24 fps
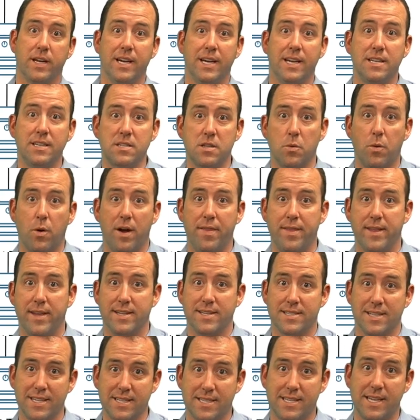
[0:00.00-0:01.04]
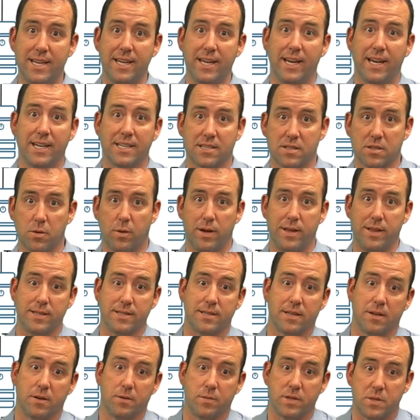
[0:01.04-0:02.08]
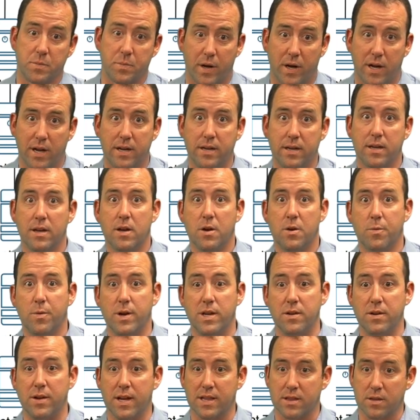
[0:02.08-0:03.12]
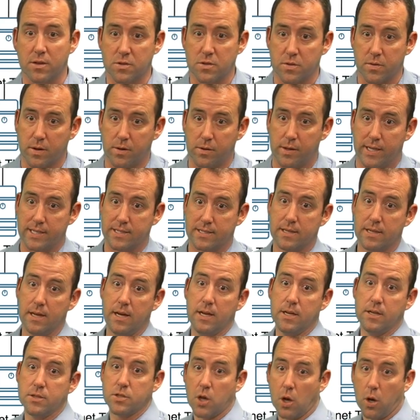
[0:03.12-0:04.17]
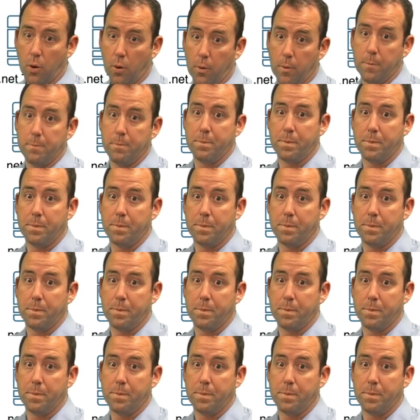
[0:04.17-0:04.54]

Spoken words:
It is the one that is listening. It's the one that's going to respond when you get those requests. So